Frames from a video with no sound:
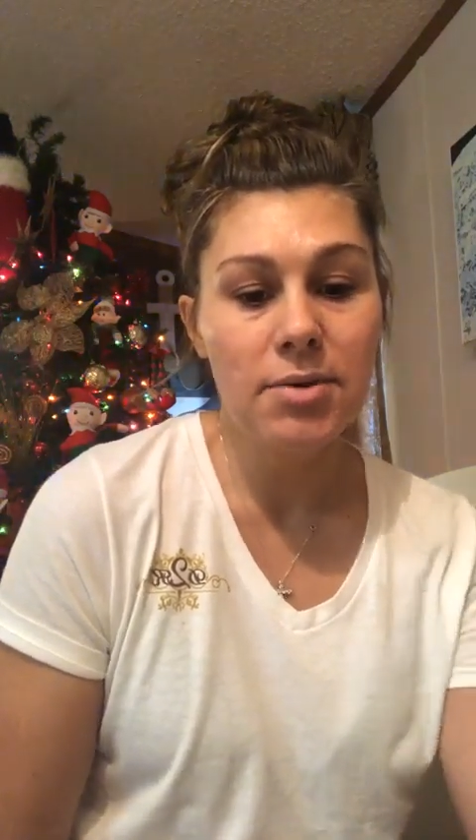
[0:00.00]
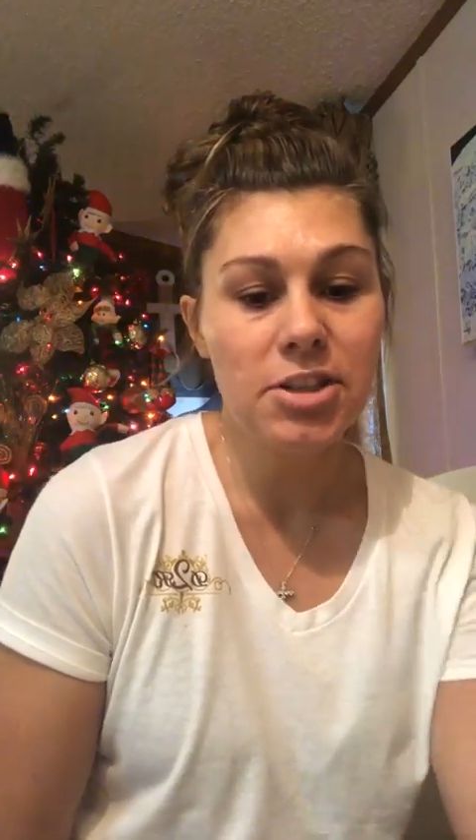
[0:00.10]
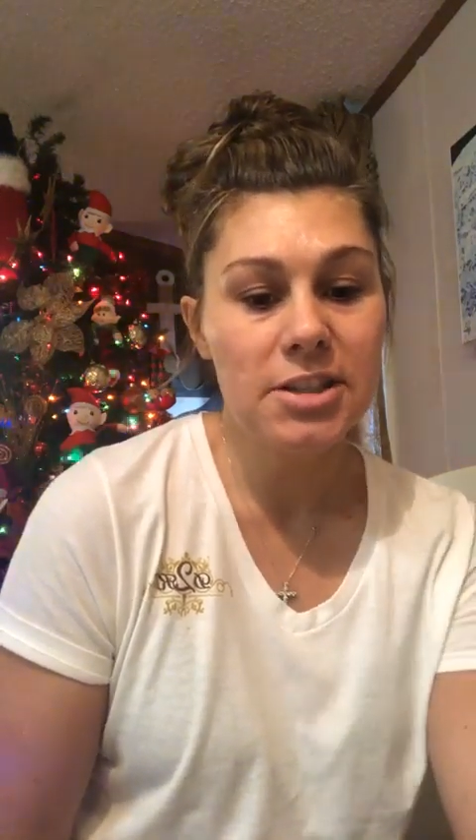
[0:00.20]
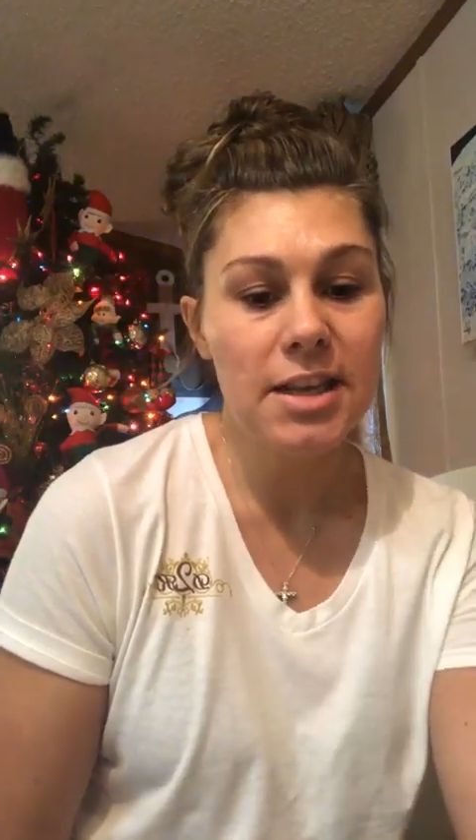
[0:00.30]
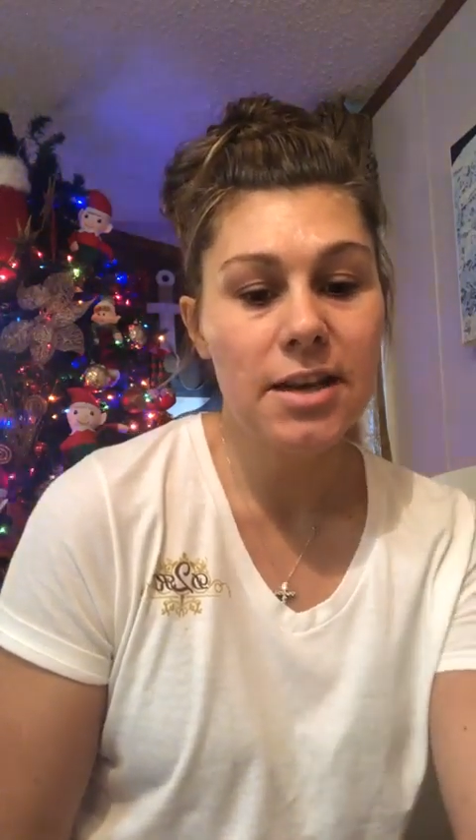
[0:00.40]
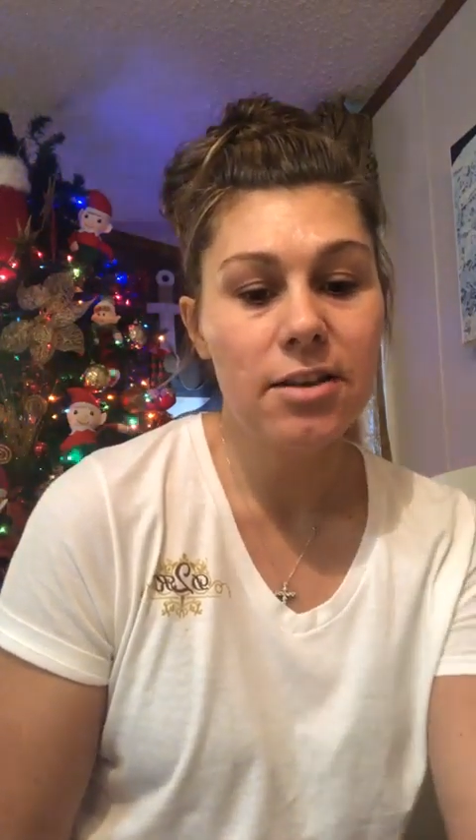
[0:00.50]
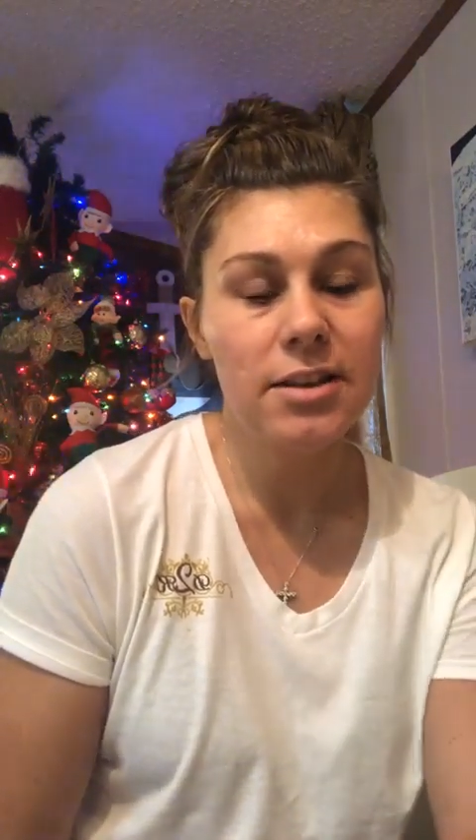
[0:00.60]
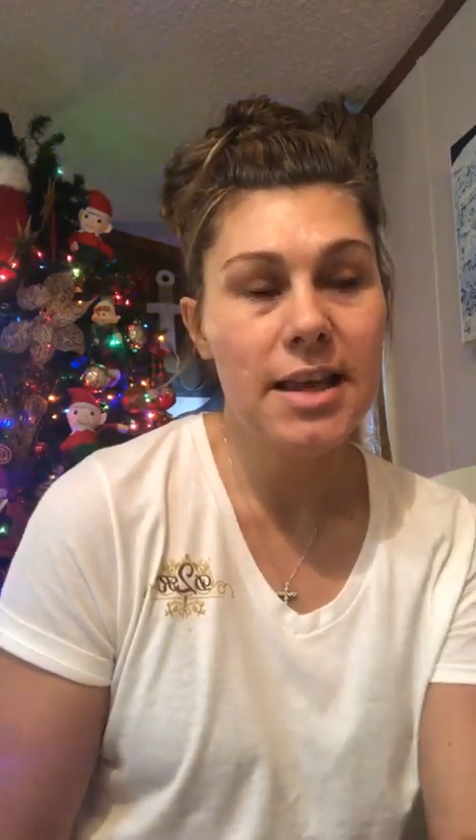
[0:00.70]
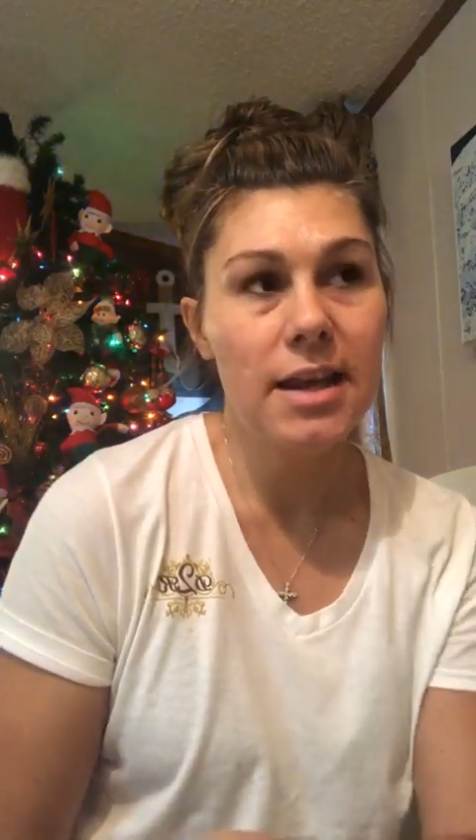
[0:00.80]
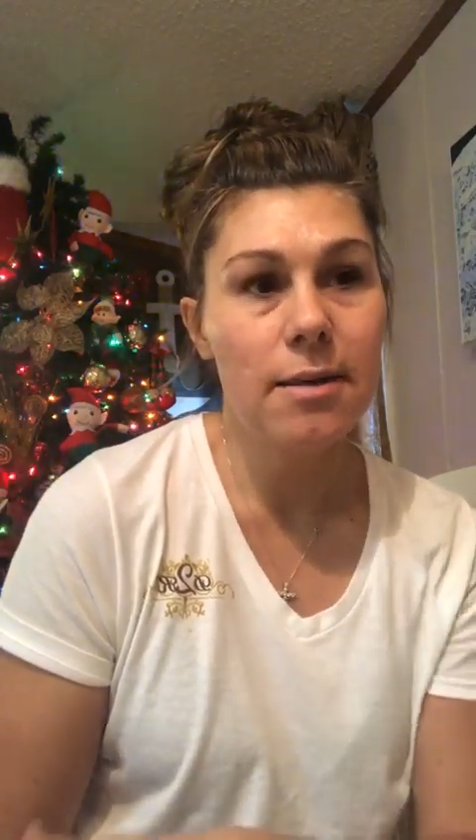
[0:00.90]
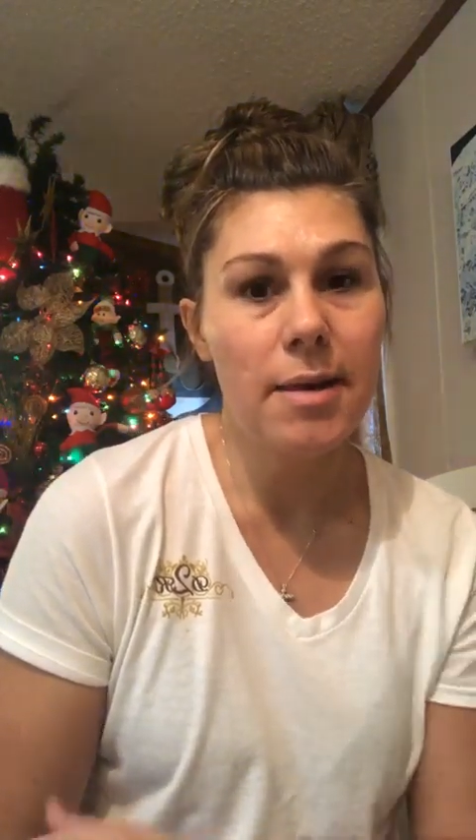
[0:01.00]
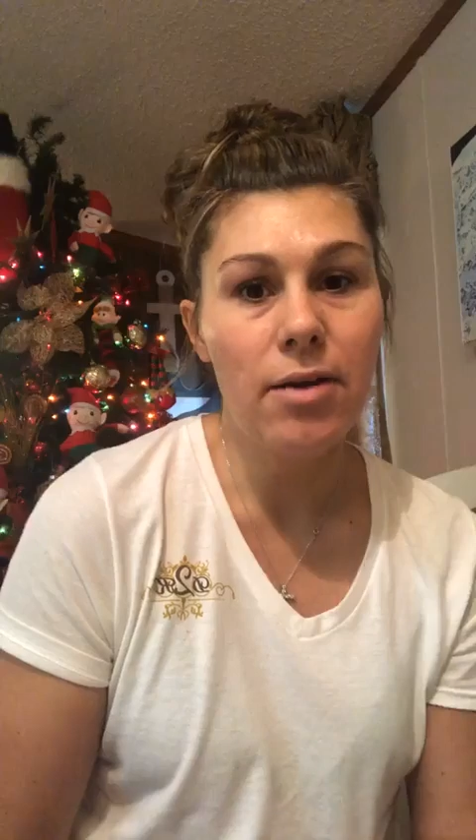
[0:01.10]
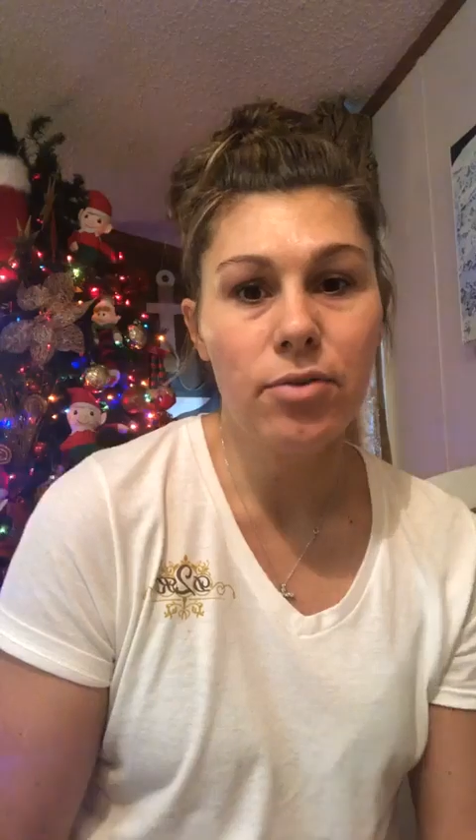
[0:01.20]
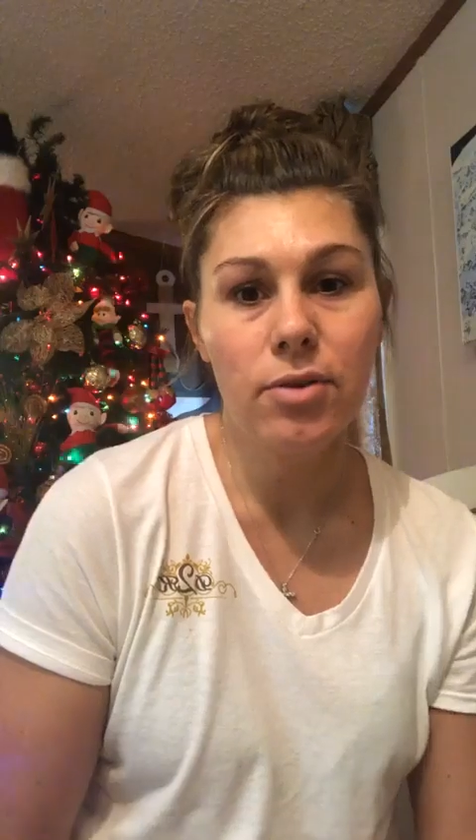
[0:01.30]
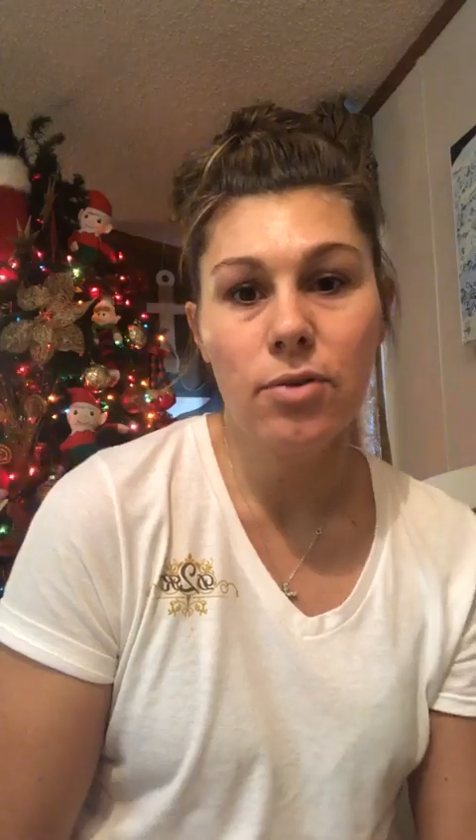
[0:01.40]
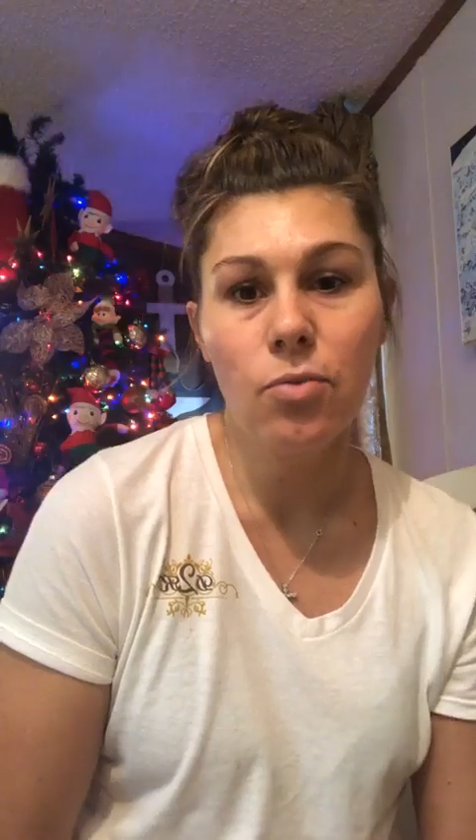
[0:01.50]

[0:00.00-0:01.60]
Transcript: was just sitting there thinking about,